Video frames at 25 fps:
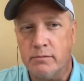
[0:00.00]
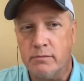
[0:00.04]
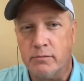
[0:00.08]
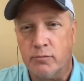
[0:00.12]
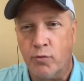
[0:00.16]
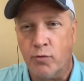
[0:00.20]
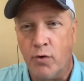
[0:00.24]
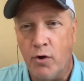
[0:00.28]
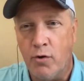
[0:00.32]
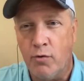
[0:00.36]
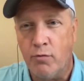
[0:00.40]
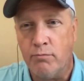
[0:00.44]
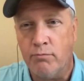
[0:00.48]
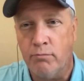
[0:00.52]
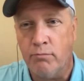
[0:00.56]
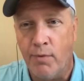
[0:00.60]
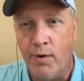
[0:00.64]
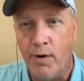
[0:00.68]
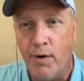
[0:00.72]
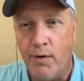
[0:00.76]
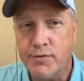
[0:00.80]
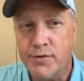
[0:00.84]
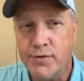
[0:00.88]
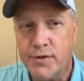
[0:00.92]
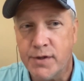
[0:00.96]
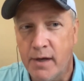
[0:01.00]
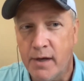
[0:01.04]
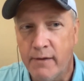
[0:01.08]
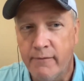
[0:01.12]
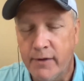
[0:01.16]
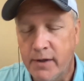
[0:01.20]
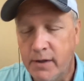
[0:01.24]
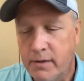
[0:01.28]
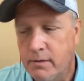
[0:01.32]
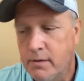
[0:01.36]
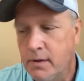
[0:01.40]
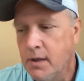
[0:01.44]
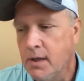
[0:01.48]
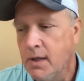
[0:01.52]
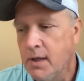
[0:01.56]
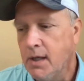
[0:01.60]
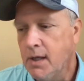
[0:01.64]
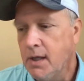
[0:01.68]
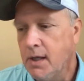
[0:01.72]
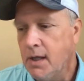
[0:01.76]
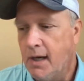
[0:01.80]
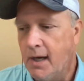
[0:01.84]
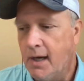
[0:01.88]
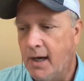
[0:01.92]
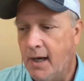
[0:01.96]
wrote most of it
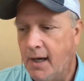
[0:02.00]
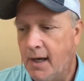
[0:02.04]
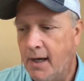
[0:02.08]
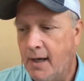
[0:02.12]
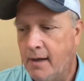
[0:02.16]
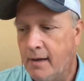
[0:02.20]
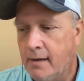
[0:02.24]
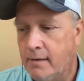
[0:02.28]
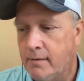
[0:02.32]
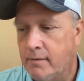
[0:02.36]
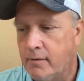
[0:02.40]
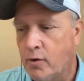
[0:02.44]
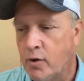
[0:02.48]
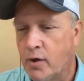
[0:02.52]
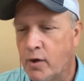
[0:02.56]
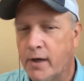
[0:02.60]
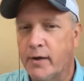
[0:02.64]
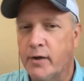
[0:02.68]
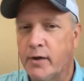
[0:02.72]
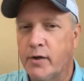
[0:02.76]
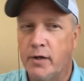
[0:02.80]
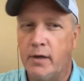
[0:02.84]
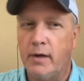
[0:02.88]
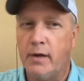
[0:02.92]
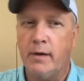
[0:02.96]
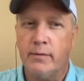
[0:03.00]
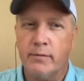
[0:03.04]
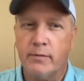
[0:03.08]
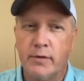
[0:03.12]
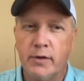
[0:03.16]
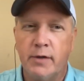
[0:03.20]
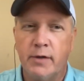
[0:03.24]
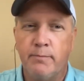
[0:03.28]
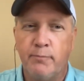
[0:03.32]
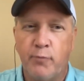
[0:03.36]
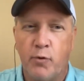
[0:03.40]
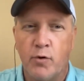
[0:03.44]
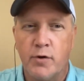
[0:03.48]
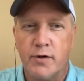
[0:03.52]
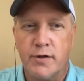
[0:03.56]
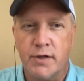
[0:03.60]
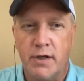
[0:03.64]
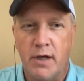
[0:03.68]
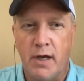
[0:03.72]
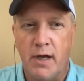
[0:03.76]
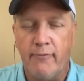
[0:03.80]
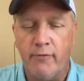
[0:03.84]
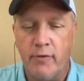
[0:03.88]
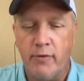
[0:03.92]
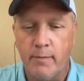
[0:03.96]
uh, or a good, a good
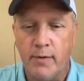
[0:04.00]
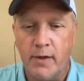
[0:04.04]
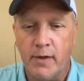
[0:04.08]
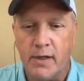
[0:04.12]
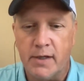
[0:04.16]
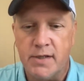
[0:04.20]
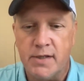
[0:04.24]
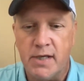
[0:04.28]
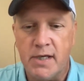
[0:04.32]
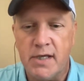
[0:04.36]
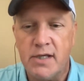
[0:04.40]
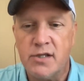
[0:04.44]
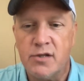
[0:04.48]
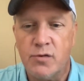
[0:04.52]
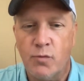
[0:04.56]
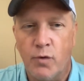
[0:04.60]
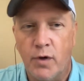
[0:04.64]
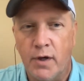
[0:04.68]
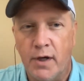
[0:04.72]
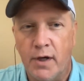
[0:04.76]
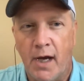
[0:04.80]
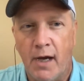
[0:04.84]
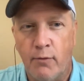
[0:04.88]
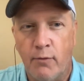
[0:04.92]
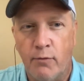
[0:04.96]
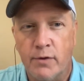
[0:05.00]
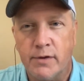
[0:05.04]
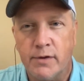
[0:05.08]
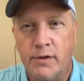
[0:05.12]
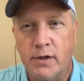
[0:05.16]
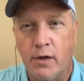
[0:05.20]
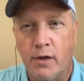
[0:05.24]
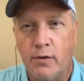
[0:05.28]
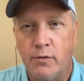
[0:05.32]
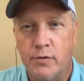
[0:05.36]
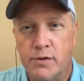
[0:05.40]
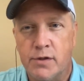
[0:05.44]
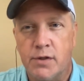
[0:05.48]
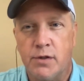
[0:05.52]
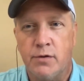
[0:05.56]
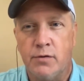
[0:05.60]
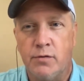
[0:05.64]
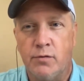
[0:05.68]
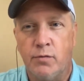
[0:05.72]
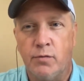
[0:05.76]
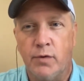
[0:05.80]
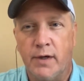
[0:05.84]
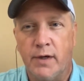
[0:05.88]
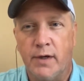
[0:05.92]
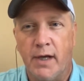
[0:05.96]
portion of it, because he's the one I would go
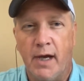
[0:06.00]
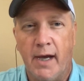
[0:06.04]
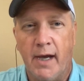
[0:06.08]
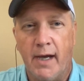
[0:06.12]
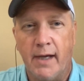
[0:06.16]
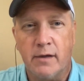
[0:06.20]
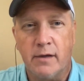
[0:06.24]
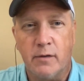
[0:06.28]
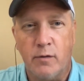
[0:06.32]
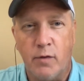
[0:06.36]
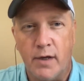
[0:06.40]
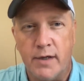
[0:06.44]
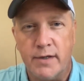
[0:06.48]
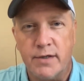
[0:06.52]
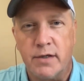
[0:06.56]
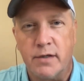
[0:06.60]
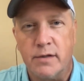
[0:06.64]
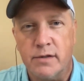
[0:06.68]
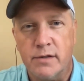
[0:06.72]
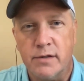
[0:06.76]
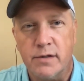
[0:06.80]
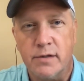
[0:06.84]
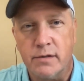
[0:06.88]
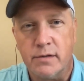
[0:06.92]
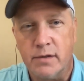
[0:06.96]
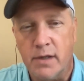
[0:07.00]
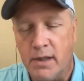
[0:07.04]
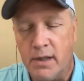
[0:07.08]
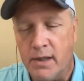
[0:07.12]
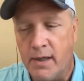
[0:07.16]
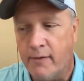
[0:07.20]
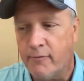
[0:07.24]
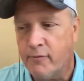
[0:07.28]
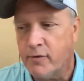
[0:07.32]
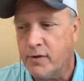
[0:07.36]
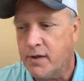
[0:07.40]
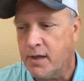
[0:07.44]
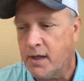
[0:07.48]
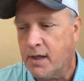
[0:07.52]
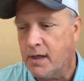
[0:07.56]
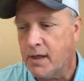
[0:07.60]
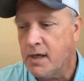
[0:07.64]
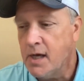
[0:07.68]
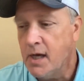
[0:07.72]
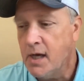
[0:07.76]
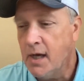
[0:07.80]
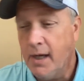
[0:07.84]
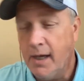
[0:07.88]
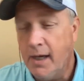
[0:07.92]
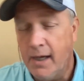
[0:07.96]
to when I had questions and everything.
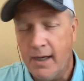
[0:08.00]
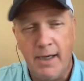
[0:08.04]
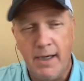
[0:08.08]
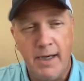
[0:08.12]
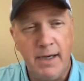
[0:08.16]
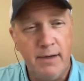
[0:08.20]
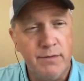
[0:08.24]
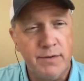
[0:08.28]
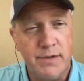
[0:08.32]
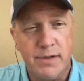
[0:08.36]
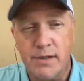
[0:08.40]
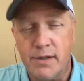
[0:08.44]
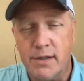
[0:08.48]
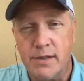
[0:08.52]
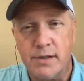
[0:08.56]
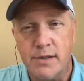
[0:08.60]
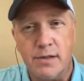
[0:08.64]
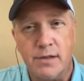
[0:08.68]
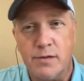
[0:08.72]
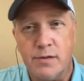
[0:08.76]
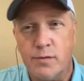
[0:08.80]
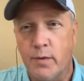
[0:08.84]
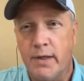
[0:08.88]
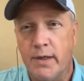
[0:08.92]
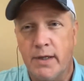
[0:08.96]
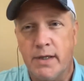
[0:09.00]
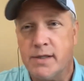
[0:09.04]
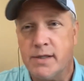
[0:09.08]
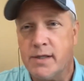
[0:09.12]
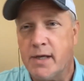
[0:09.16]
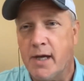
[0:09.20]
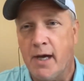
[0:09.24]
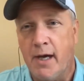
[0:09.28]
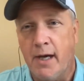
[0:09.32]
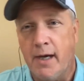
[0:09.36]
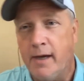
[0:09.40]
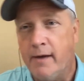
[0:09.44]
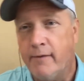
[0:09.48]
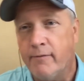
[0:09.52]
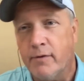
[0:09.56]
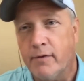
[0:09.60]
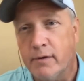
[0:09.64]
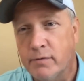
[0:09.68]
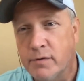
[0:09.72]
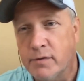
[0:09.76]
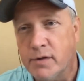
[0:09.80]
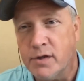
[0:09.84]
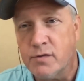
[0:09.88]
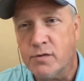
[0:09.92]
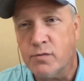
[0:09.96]
And he was just the sweetest guy
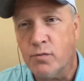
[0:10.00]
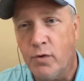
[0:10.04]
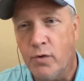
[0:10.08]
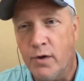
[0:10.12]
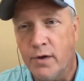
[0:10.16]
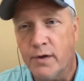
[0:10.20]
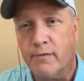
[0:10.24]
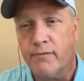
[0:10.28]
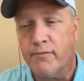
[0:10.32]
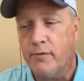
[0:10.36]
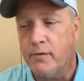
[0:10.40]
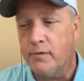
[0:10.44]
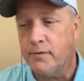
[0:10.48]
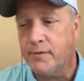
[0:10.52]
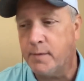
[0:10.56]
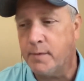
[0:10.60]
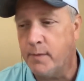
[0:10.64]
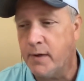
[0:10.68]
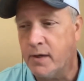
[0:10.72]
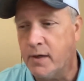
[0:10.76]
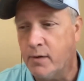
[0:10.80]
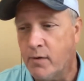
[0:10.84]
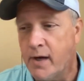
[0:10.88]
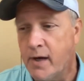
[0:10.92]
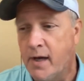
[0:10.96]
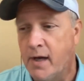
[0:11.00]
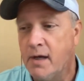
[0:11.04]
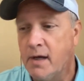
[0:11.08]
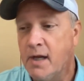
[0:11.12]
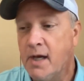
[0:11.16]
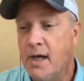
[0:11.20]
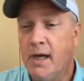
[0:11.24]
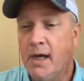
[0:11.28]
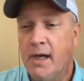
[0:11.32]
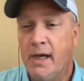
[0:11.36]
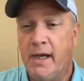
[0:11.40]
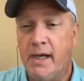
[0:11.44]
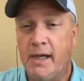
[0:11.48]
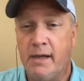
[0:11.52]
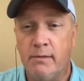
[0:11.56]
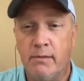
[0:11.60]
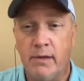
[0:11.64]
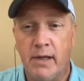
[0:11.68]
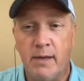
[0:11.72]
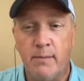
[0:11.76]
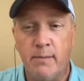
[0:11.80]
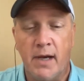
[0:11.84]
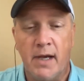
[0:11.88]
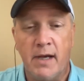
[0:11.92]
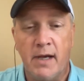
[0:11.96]
ever, just wonderful to be around. He,
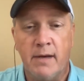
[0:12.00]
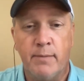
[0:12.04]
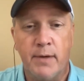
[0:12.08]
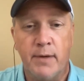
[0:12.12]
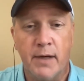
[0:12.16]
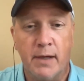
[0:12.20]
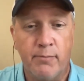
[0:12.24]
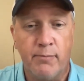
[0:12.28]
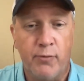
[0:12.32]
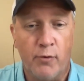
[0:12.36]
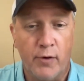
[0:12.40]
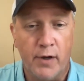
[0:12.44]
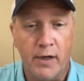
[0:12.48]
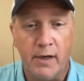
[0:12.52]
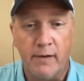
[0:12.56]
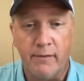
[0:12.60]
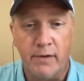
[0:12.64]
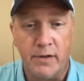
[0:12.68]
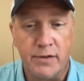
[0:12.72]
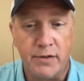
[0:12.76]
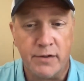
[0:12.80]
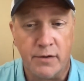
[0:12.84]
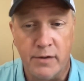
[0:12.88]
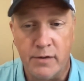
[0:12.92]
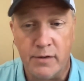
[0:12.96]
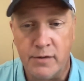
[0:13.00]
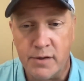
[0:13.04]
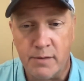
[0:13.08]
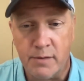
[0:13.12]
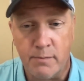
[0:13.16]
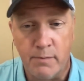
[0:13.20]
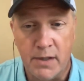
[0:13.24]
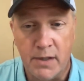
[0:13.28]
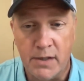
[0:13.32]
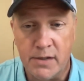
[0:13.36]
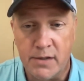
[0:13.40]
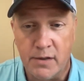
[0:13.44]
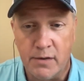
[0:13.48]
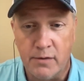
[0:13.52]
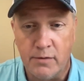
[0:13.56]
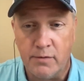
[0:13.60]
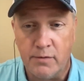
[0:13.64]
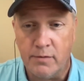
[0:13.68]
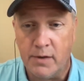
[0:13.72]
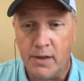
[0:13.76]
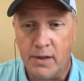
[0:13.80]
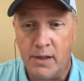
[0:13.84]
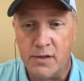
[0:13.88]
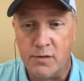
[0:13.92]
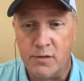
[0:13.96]
he made a big point of introducing me
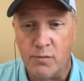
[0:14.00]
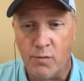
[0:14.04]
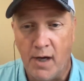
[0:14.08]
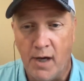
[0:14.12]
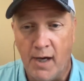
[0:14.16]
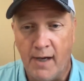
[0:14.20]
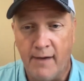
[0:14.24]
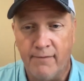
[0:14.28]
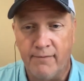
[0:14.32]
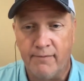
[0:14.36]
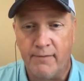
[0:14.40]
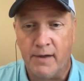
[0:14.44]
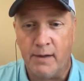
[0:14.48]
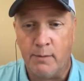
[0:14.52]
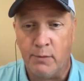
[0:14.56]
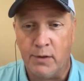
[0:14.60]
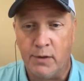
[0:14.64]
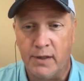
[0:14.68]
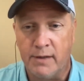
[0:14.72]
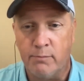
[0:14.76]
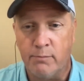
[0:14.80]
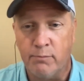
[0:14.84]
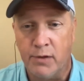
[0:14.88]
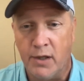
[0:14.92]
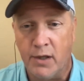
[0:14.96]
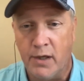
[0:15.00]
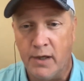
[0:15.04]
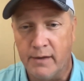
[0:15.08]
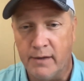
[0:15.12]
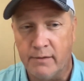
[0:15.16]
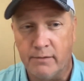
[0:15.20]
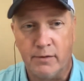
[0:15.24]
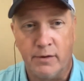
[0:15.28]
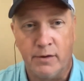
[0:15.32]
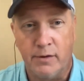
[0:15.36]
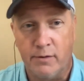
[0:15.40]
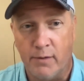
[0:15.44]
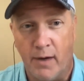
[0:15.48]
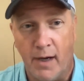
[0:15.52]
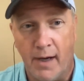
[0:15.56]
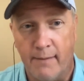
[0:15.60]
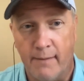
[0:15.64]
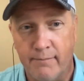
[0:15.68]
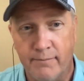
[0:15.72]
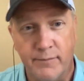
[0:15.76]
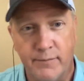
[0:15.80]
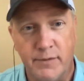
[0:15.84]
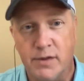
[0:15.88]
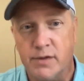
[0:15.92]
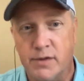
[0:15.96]
to his wife, Emily Blunt, who I
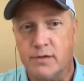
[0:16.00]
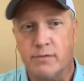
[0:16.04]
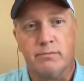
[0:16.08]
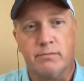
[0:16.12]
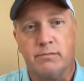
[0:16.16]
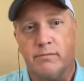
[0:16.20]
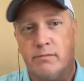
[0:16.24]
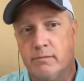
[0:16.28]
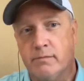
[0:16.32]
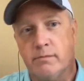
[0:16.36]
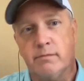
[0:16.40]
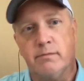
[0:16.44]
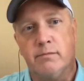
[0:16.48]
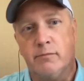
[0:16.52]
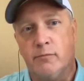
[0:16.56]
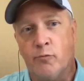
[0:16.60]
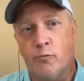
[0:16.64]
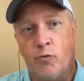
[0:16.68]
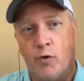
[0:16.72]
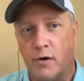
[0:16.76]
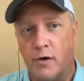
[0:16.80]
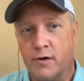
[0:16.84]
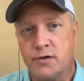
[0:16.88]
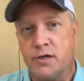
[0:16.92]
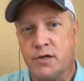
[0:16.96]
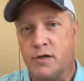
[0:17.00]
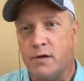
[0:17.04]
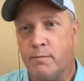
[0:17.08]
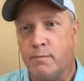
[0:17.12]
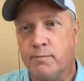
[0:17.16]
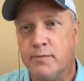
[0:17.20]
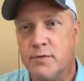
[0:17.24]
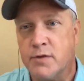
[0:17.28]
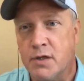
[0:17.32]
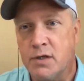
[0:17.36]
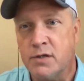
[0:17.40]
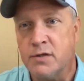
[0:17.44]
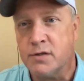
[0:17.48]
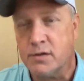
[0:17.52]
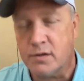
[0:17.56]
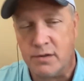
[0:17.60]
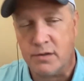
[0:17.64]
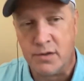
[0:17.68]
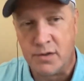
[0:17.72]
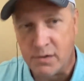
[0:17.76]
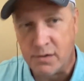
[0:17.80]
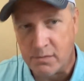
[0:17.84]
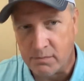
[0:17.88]
just worship. She's just